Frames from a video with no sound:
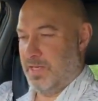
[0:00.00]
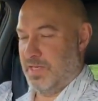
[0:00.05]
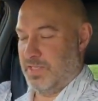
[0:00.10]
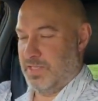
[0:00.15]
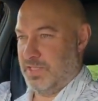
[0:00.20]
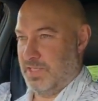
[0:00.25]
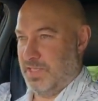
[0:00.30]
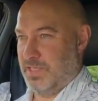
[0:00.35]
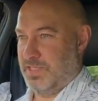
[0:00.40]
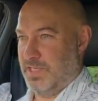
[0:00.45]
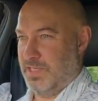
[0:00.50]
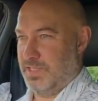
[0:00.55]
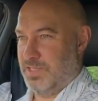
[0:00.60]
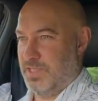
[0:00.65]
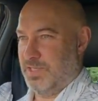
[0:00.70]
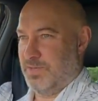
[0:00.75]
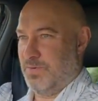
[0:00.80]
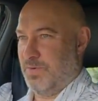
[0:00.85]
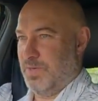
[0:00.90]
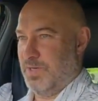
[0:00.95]
it's actually
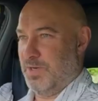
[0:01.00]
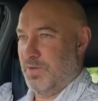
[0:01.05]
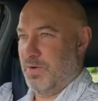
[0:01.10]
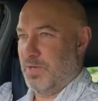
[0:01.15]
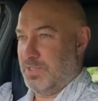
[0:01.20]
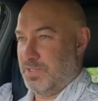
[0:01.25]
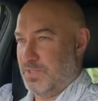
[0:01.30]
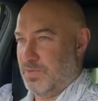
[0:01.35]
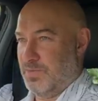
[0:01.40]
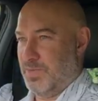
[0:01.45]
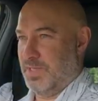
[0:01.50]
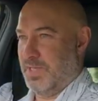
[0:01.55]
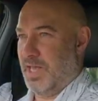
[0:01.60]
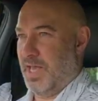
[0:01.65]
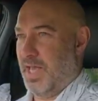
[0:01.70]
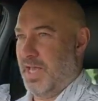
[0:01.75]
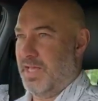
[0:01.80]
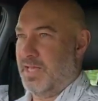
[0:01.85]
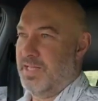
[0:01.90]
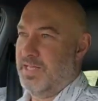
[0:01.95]
quite nice doing
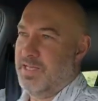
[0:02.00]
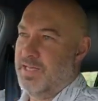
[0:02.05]
that.